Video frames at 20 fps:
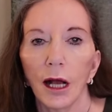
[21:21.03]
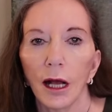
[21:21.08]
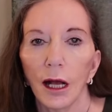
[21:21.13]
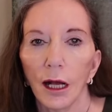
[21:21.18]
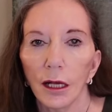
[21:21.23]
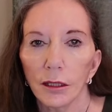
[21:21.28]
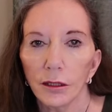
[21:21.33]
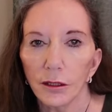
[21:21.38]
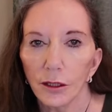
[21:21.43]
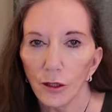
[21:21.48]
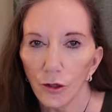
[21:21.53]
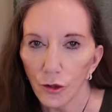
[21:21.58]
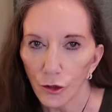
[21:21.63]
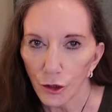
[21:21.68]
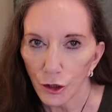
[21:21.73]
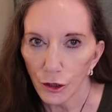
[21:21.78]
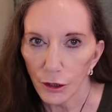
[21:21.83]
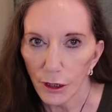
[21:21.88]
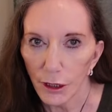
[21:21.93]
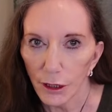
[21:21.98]
And the
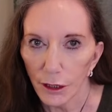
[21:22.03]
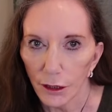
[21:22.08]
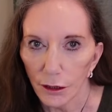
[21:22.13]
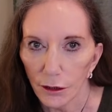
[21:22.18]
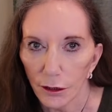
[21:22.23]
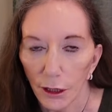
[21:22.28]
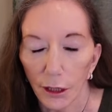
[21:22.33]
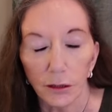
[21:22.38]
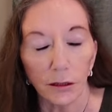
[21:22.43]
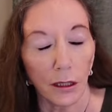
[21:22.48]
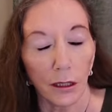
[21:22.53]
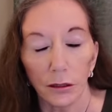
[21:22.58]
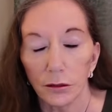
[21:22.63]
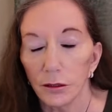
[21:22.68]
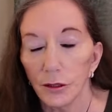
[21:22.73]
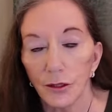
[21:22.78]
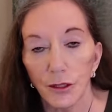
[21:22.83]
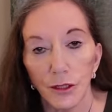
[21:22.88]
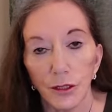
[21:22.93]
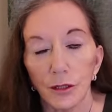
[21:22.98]
auctioneer, and
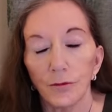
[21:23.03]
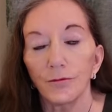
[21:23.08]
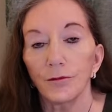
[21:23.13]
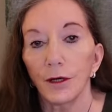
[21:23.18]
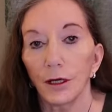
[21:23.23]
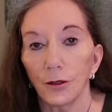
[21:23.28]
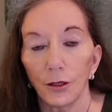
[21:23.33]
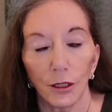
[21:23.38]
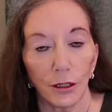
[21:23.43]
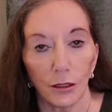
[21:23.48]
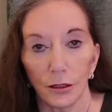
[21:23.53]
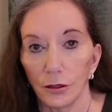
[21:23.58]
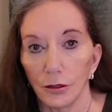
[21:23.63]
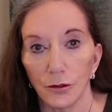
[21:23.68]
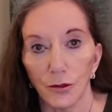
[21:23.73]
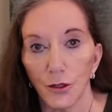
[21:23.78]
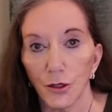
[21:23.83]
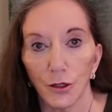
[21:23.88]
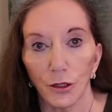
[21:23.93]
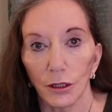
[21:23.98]
this is a very
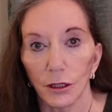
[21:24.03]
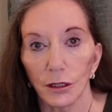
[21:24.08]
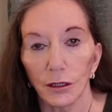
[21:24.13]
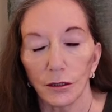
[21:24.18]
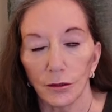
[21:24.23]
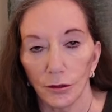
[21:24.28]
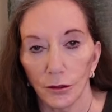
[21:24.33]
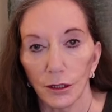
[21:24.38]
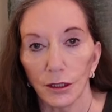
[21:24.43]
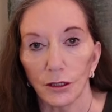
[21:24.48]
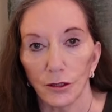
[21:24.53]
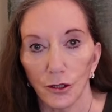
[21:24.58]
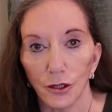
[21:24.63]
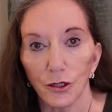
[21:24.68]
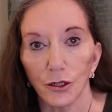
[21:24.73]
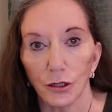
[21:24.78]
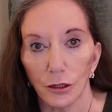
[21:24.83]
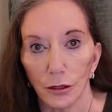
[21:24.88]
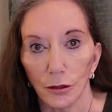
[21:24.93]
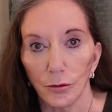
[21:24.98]
un-Australian thing to
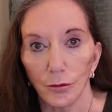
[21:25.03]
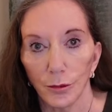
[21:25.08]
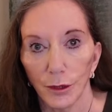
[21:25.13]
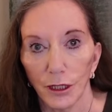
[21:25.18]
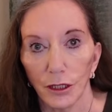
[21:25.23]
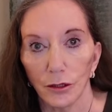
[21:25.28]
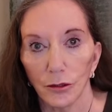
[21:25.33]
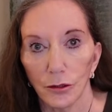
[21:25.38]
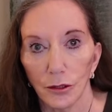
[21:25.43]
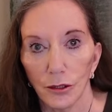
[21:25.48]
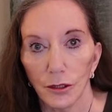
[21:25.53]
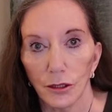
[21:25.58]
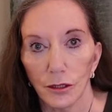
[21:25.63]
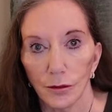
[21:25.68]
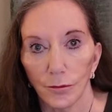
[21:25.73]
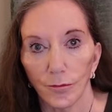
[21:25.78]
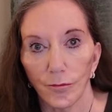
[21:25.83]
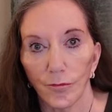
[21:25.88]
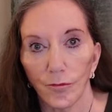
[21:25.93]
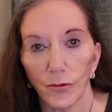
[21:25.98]
do because,
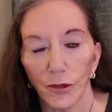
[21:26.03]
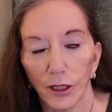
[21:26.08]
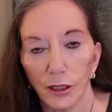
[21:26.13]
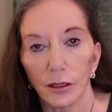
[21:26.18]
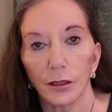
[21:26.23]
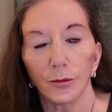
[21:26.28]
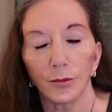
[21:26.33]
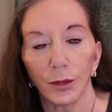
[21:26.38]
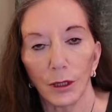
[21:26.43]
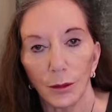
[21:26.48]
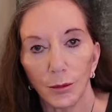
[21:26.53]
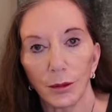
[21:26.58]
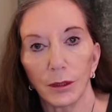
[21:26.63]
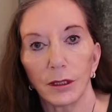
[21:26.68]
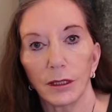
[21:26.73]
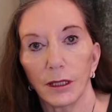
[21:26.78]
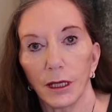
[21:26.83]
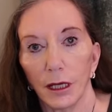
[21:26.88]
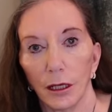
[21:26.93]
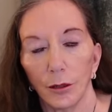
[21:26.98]
you know, people in
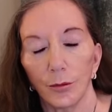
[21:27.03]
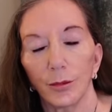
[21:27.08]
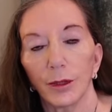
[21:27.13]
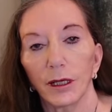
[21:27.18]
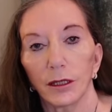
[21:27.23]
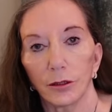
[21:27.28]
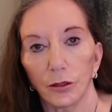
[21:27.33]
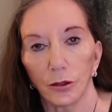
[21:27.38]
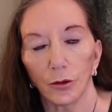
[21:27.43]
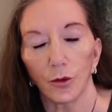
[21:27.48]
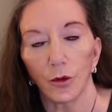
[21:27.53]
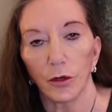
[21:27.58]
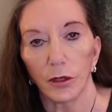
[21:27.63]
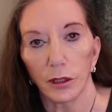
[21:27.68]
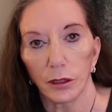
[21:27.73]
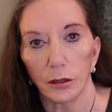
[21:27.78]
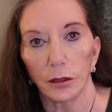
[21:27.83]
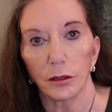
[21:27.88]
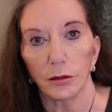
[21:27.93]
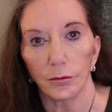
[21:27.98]
the outback are quite,
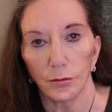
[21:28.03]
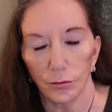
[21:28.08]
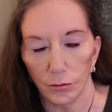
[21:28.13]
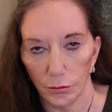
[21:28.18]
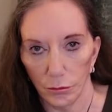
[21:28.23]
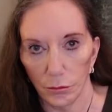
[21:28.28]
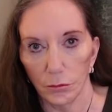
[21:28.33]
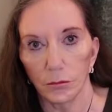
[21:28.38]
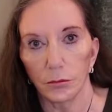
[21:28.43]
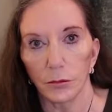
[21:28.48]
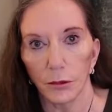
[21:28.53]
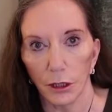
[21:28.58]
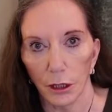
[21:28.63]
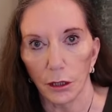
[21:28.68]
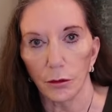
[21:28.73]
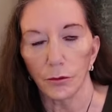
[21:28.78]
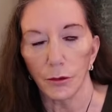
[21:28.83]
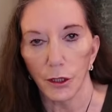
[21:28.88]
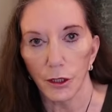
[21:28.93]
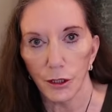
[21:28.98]
you
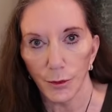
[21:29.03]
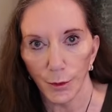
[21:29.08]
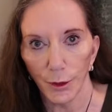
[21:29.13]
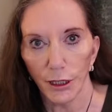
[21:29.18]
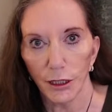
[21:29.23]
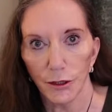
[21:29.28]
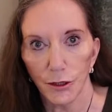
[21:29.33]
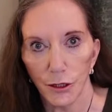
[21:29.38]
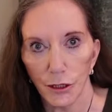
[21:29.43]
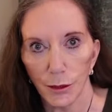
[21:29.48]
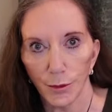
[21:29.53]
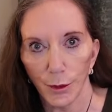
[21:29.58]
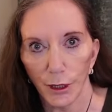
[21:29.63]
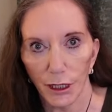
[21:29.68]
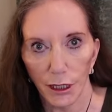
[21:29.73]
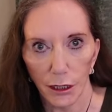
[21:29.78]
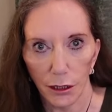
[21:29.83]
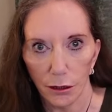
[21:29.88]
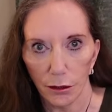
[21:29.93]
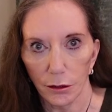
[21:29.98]
know, a spade's a
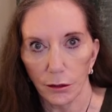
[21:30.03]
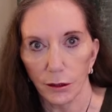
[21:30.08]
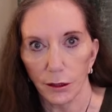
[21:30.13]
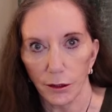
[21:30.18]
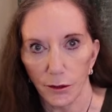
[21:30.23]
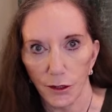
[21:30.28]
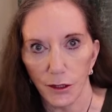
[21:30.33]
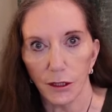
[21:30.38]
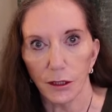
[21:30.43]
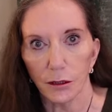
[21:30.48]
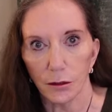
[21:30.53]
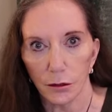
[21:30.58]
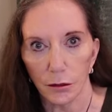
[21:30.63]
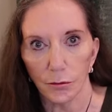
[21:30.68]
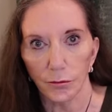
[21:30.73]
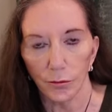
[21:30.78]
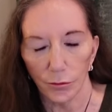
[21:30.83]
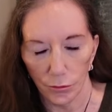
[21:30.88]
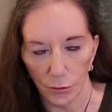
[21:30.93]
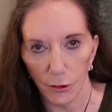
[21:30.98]
spade and that's it.
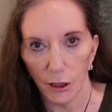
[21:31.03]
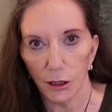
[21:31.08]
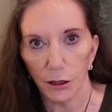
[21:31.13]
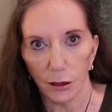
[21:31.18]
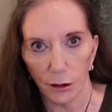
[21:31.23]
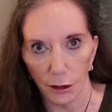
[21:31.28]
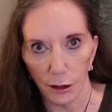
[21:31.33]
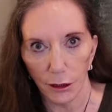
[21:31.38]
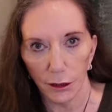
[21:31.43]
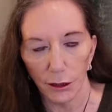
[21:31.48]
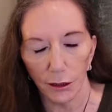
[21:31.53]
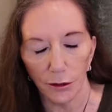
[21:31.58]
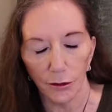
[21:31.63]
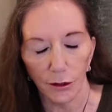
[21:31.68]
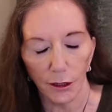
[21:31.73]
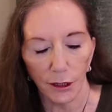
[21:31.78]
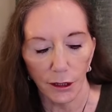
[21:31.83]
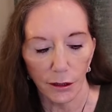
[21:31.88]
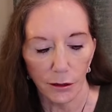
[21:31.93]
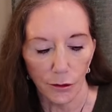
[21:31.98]
You don't get
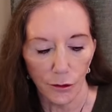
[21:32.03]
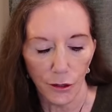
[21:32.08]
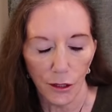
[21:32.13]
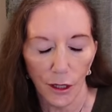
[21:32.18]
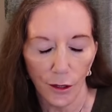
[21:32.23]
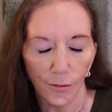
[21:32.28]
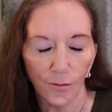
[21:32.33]
anything else.